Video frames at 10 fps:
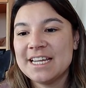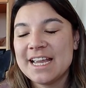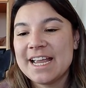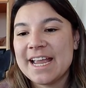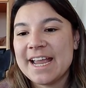
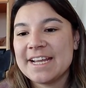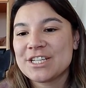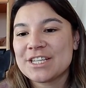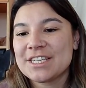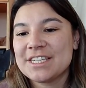
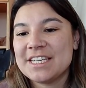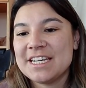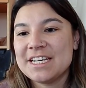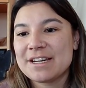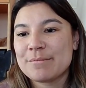HST
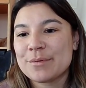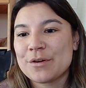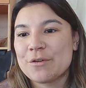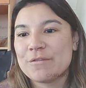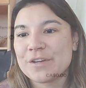number over
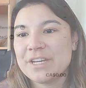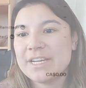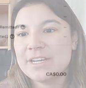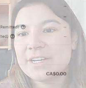here in